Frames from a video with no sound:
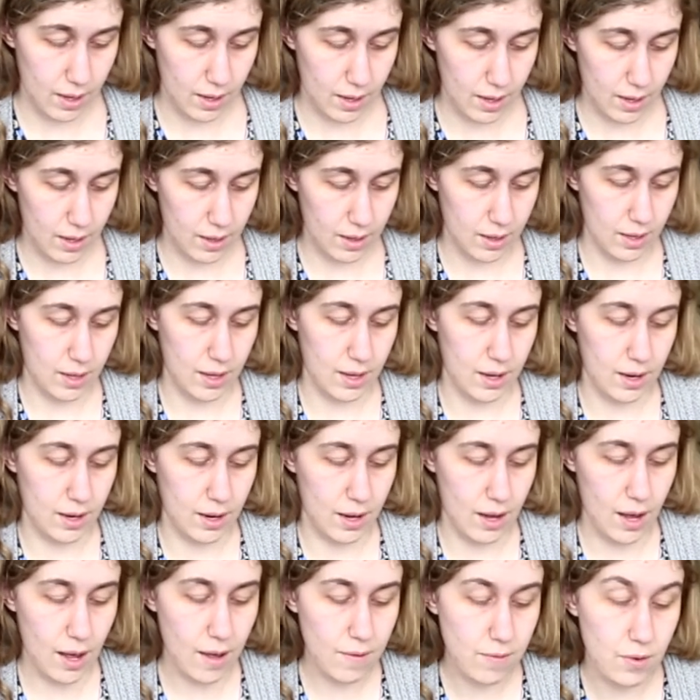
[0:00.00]
And then
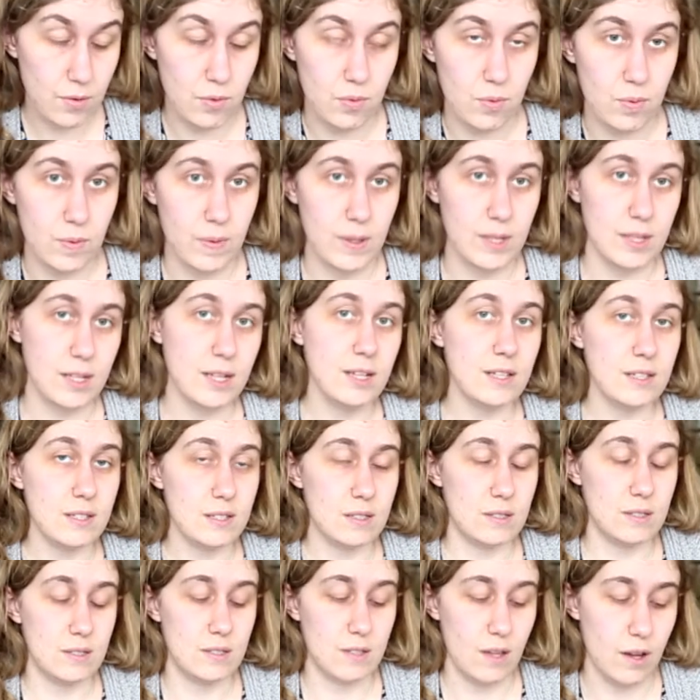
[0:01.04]
I have a really
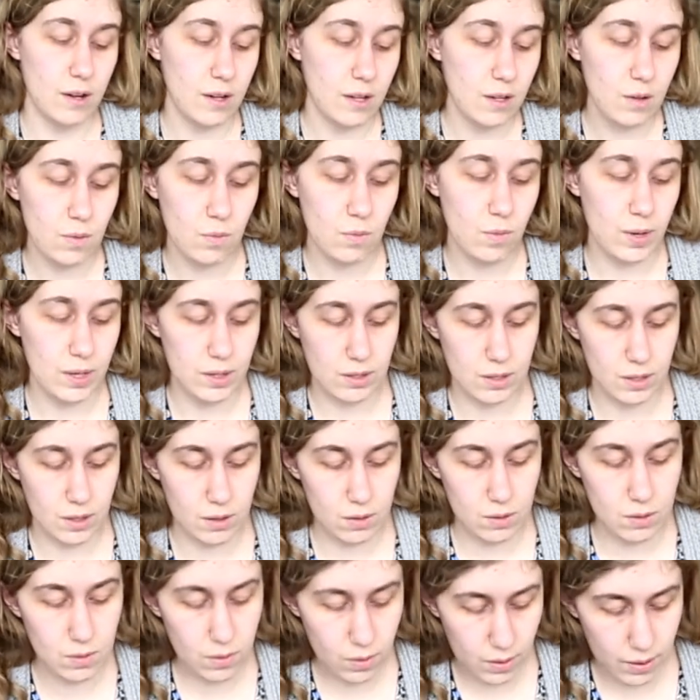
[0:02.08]
sunny
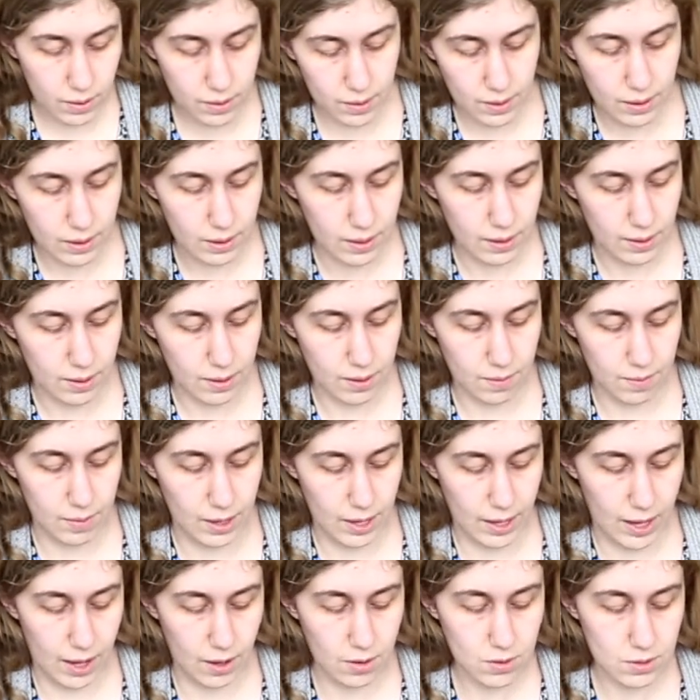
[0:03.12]
window in
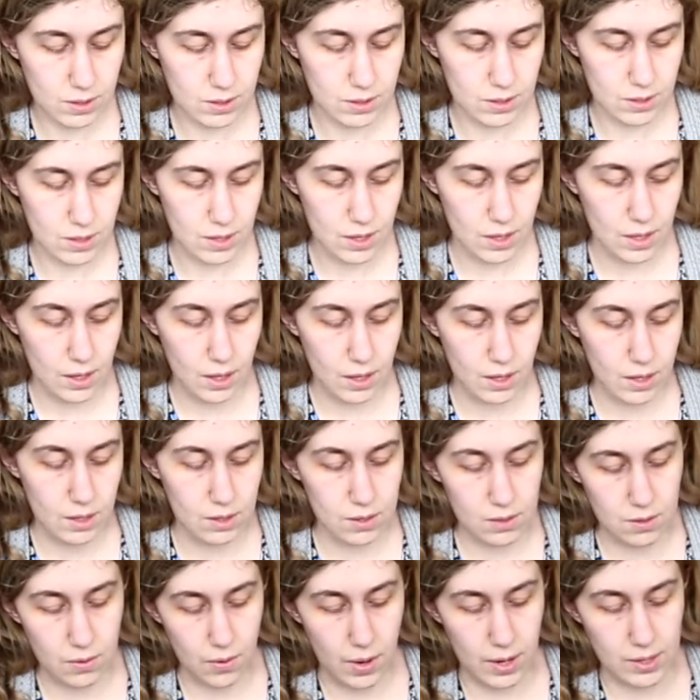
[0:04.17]
my house.
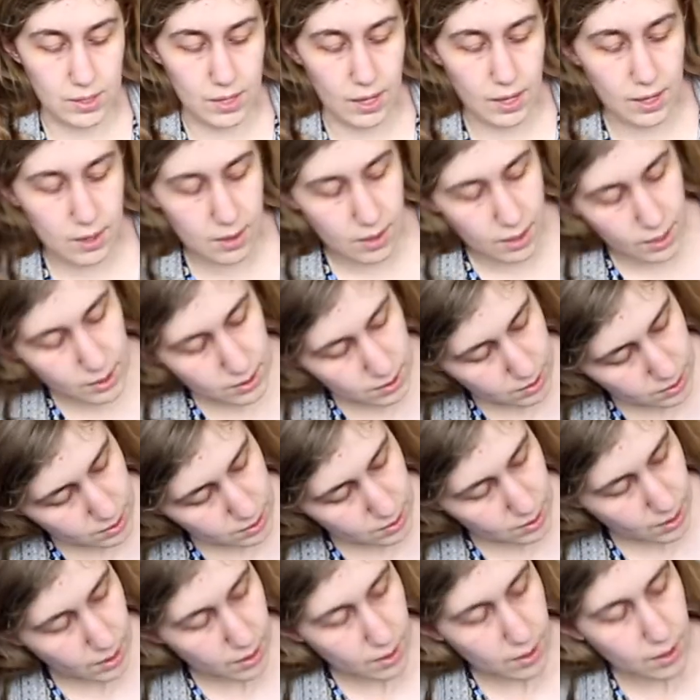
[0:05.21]
So I take this
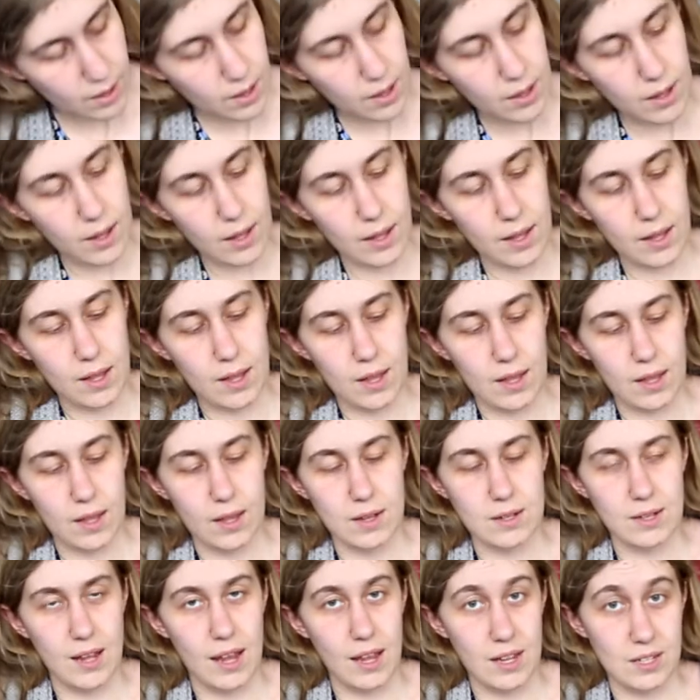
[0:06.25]

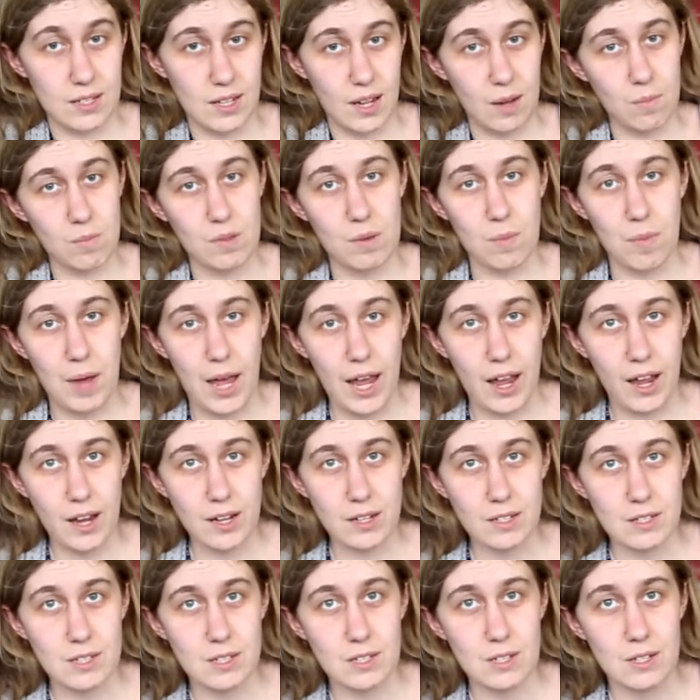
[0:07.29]
and I tape the
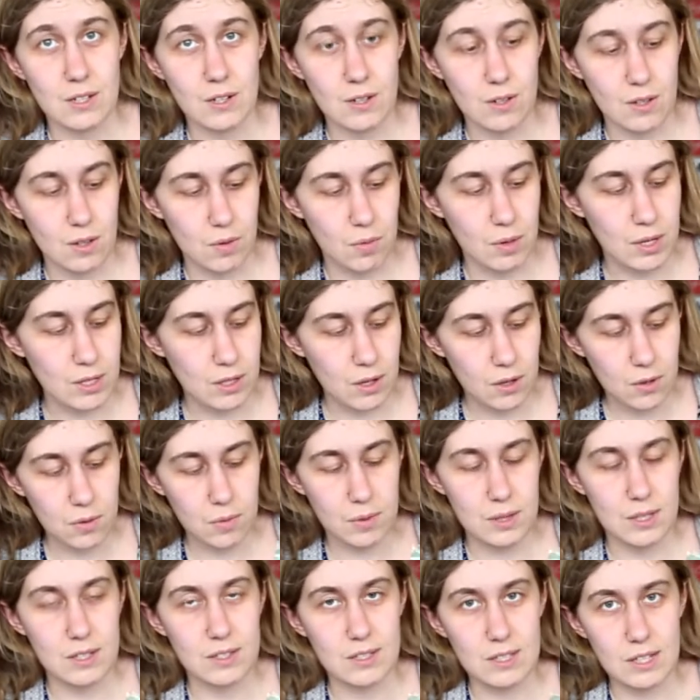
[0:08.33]
bag to the window
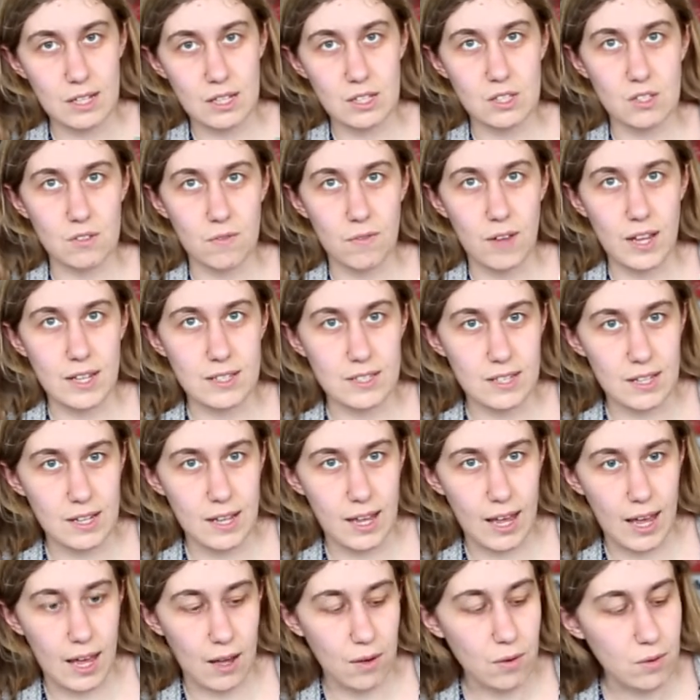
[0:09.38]
with the seeds
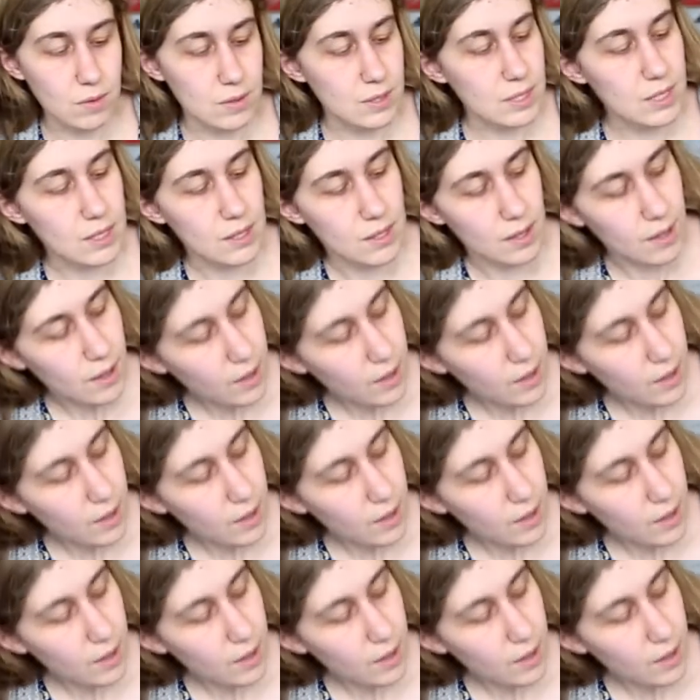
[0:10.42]
facing out.